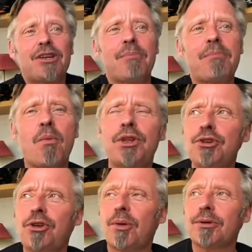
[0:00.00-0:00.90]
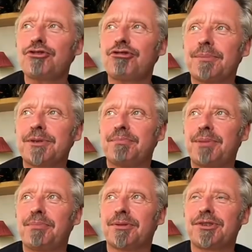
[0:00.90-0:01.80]
When you go on trips and
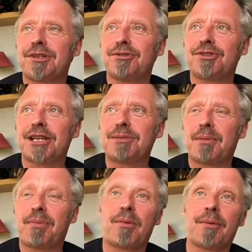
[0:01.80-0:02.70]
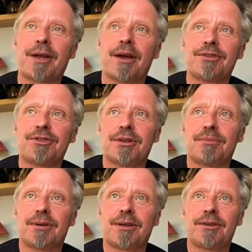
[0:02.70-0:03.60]
you say to people, we're going to
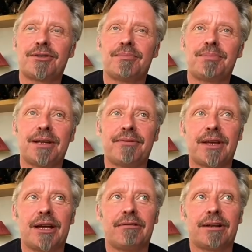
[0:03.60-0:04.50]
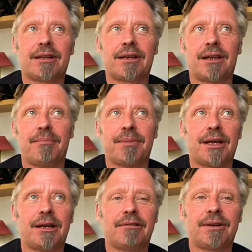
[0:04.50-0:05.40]
Bolivia and
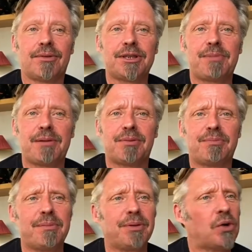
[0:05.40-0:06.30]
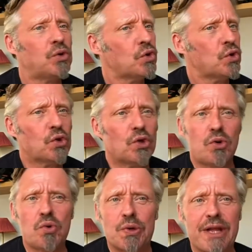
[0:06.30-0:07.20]
Colombia and all these people go,
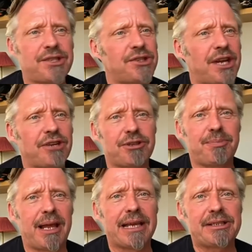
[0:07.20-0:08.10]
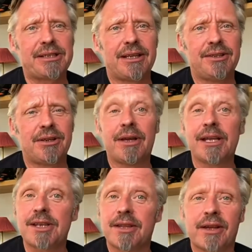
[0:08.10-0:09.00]
"Ooh, that's a dangerous place." And you go,
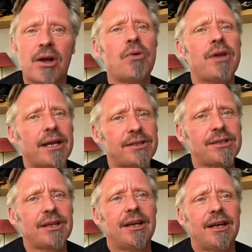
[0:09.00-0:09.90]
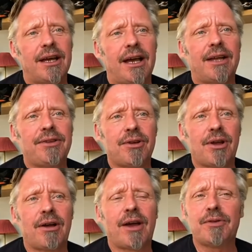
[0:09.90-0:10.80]
"Is it?" And they go, "Oh, yes." And you
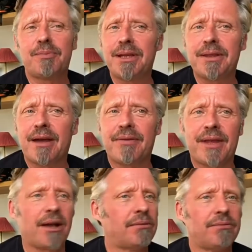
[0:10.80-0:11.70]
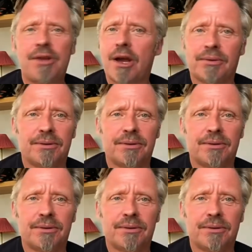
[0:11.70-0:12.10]
go, "Have you been there?" And they go, "No."